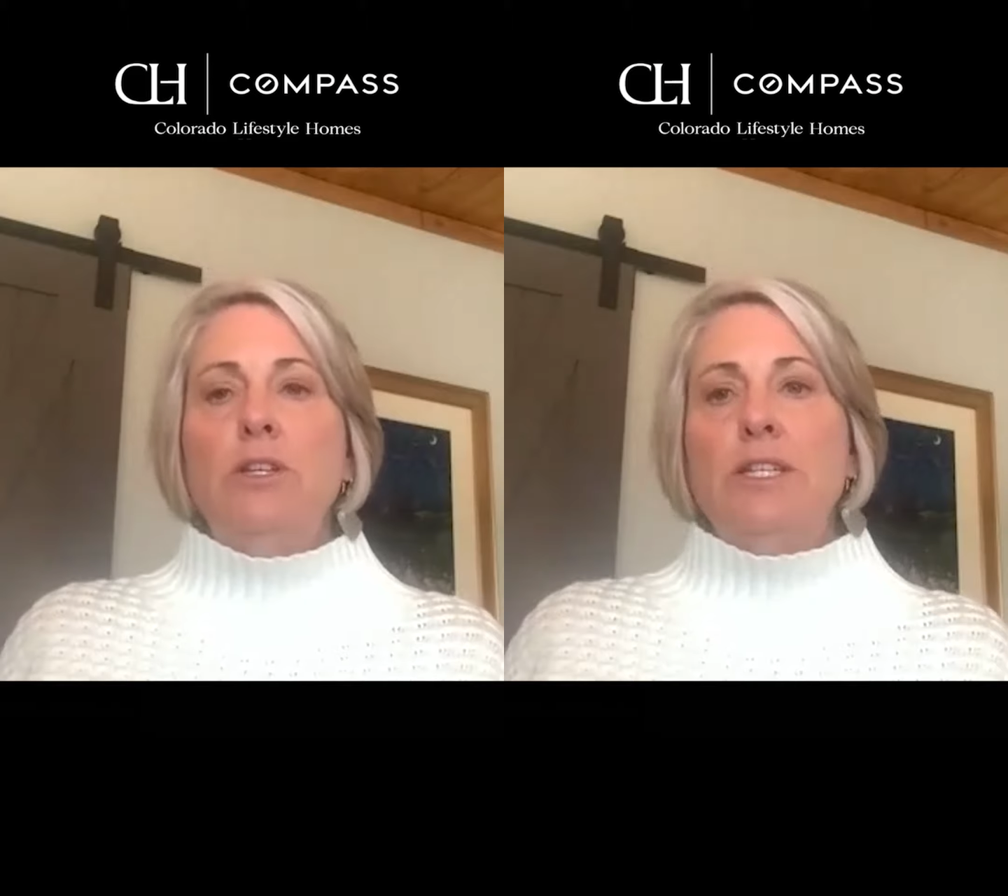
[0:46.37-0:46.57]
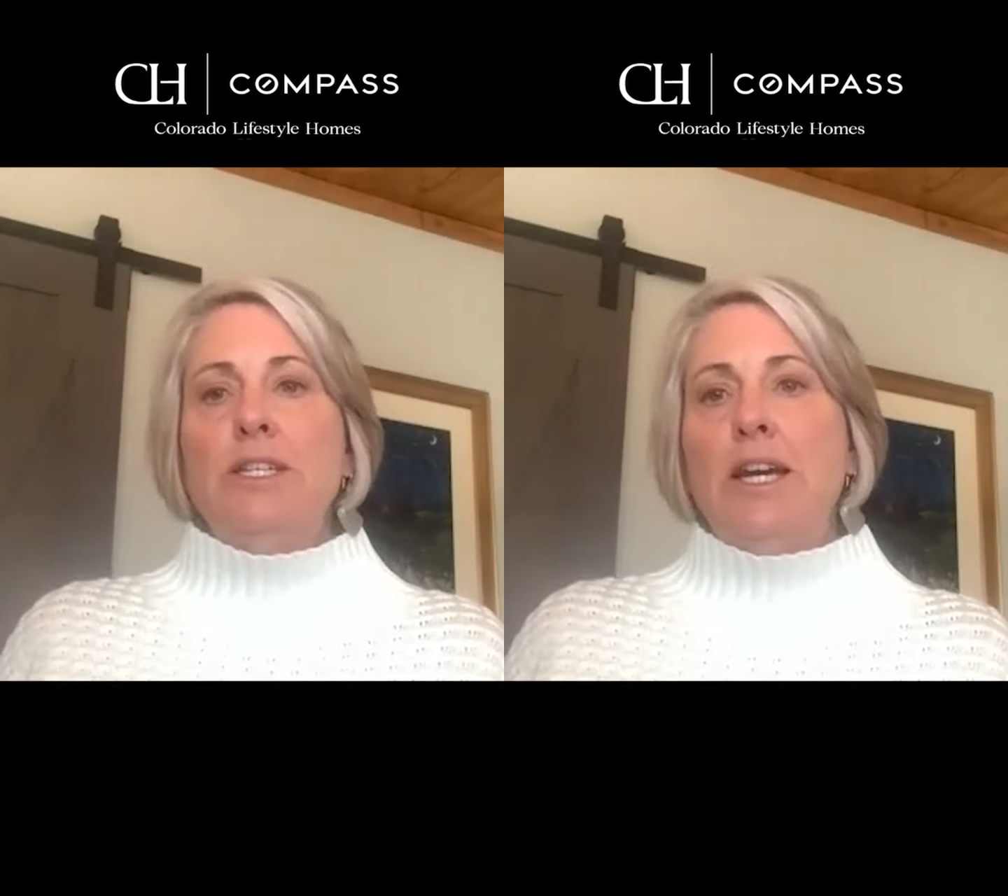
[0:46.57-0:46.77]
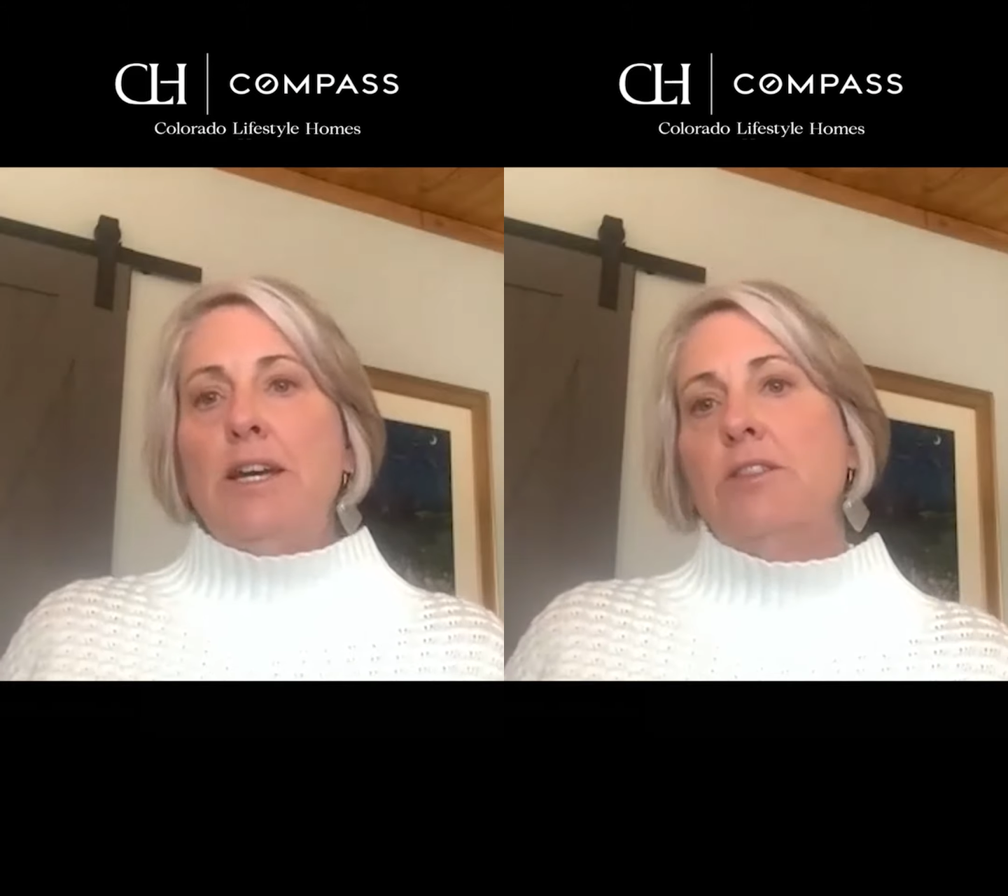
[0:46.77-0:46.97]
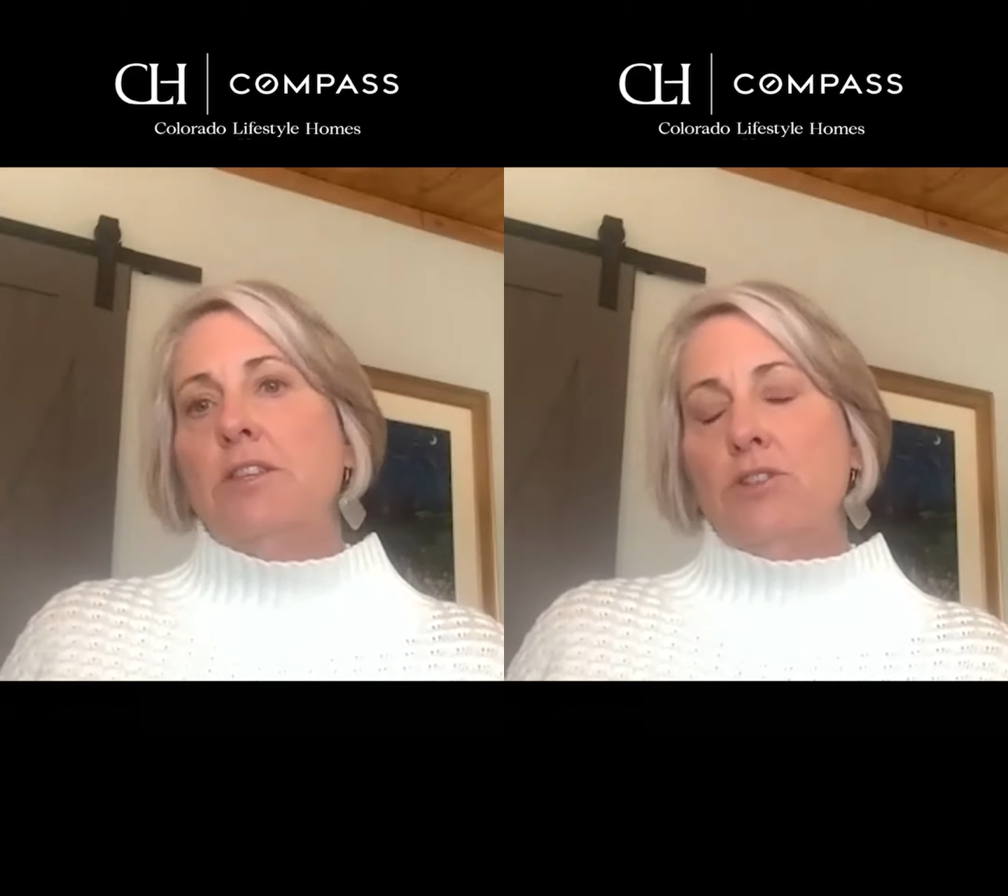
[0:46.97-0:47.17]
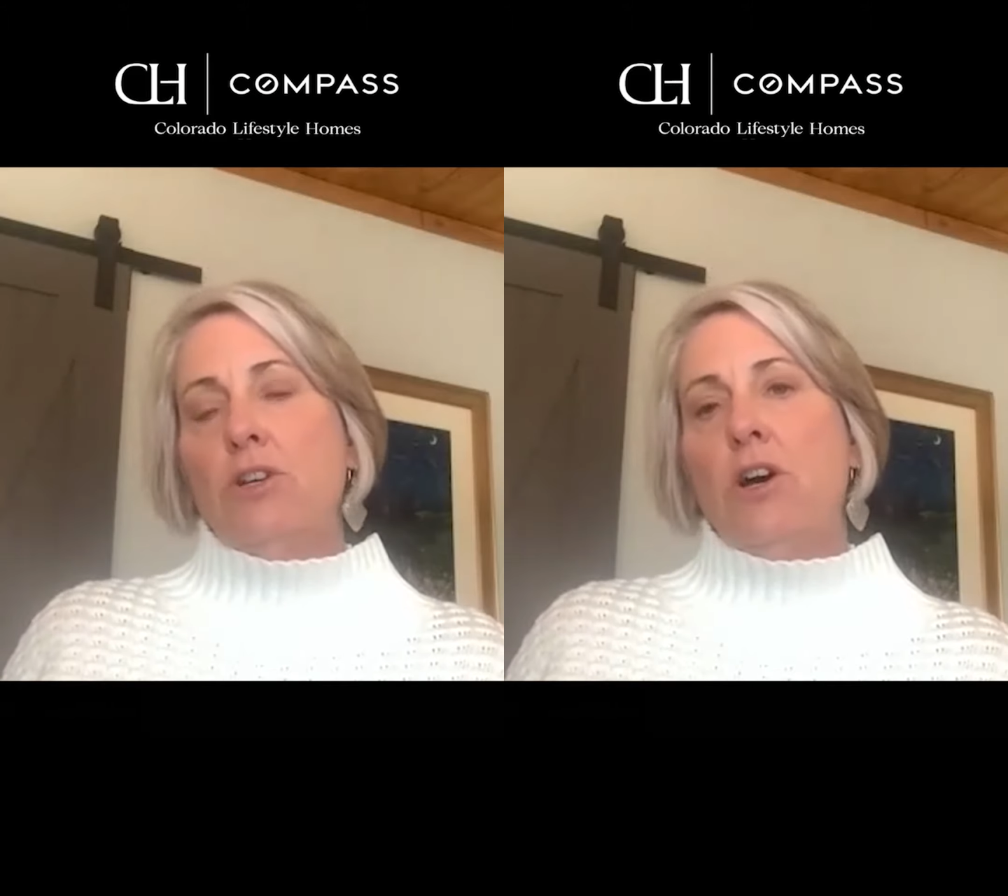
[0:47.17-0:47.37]
not the
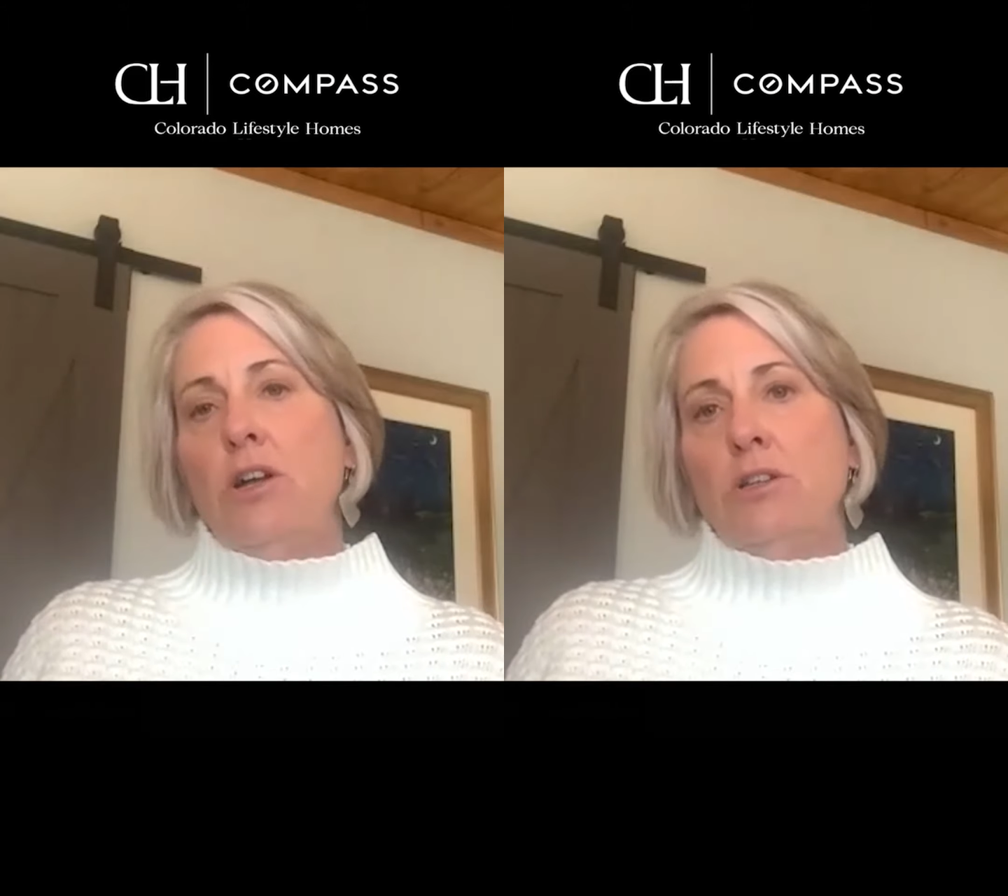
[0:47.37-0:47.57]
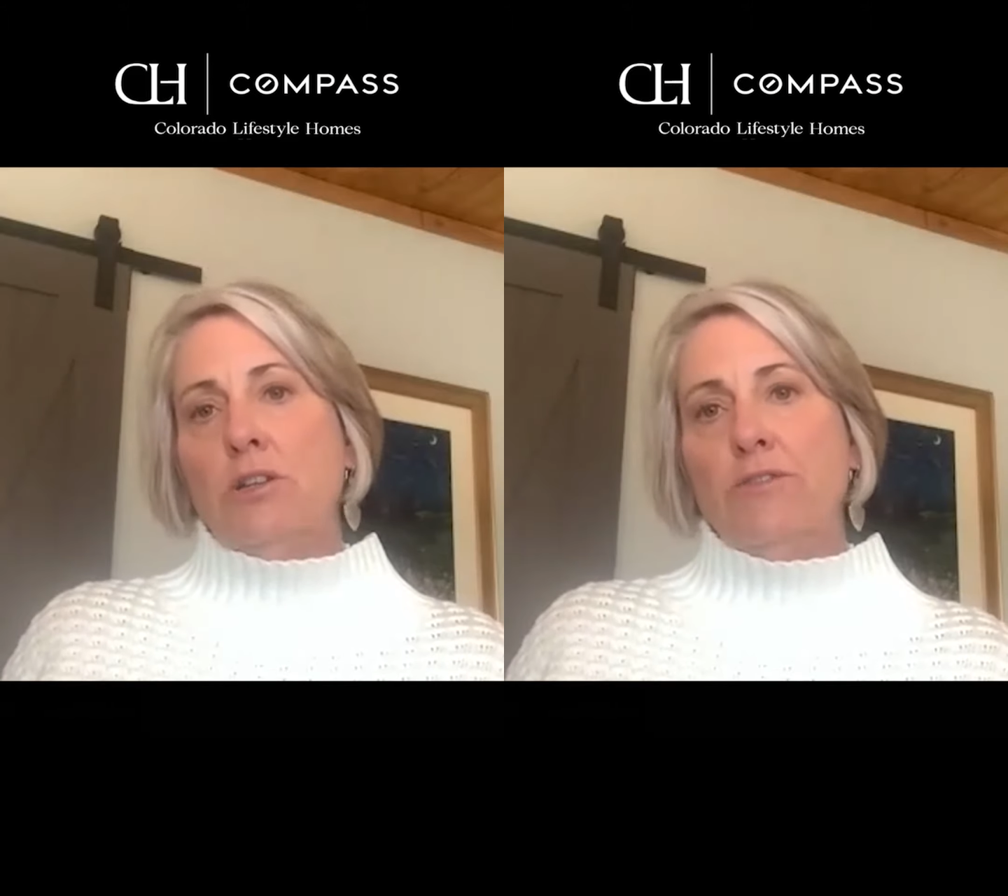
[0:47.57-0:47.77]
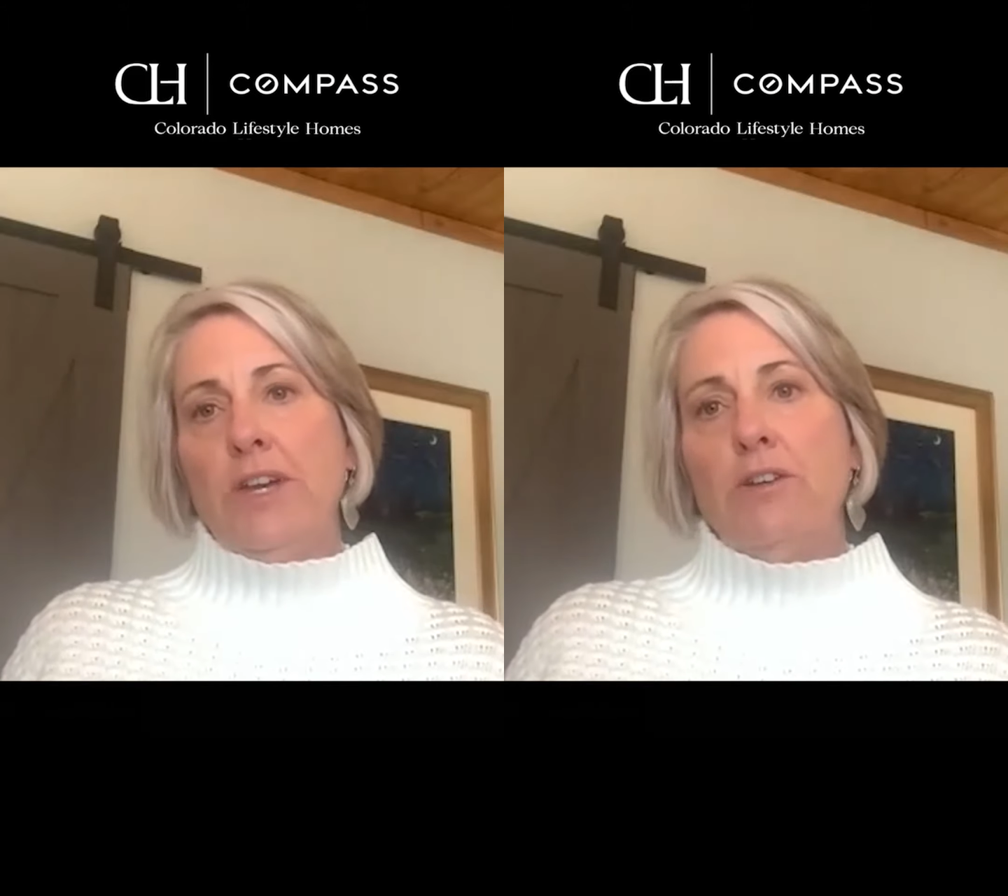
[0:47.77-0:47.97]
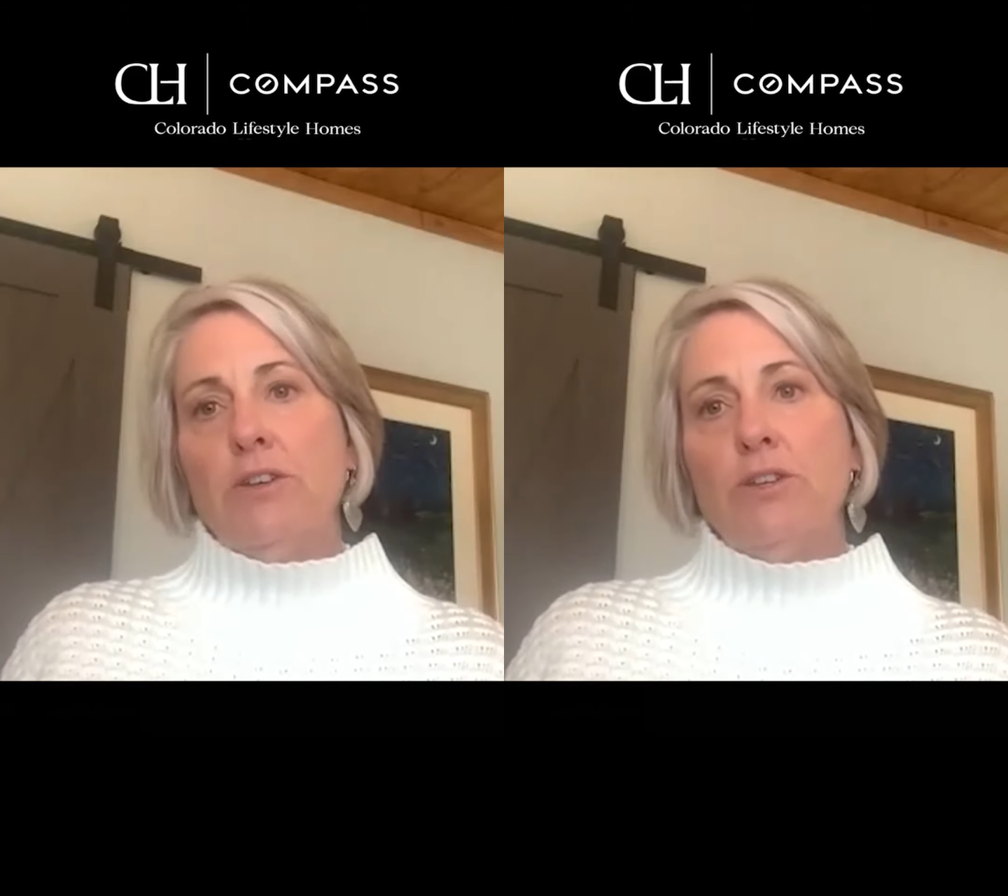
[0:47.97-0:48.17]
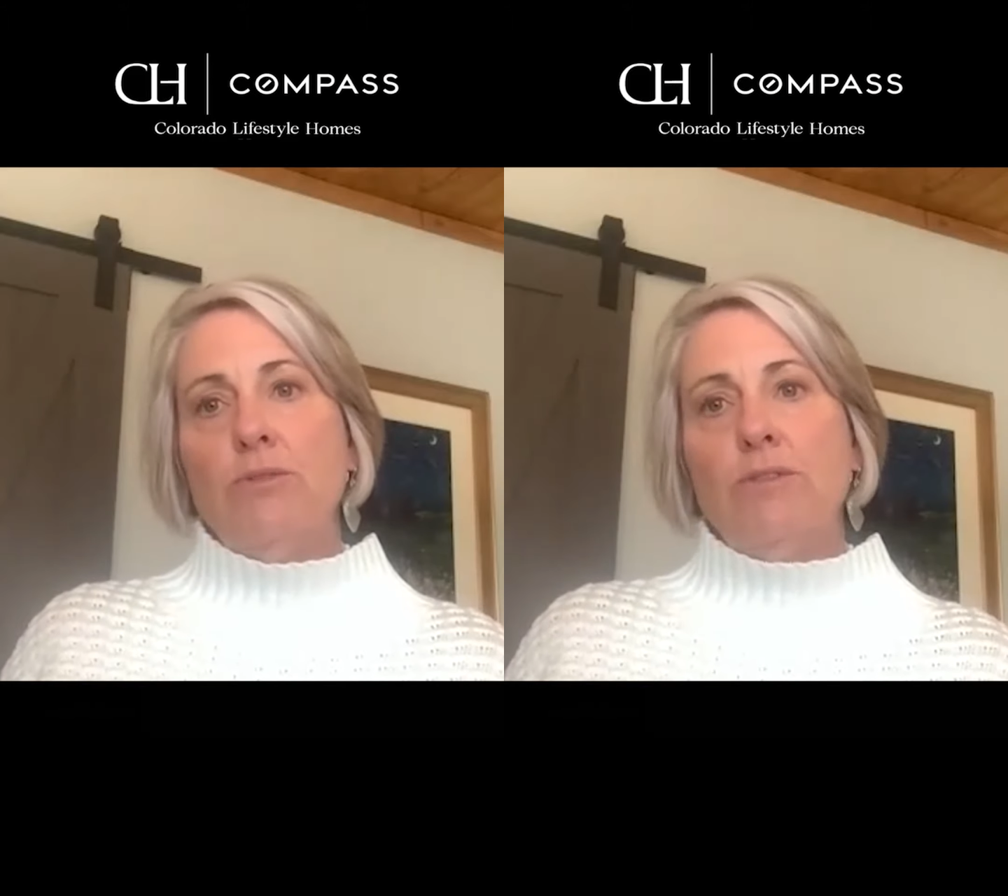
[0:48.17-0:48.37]
dollar value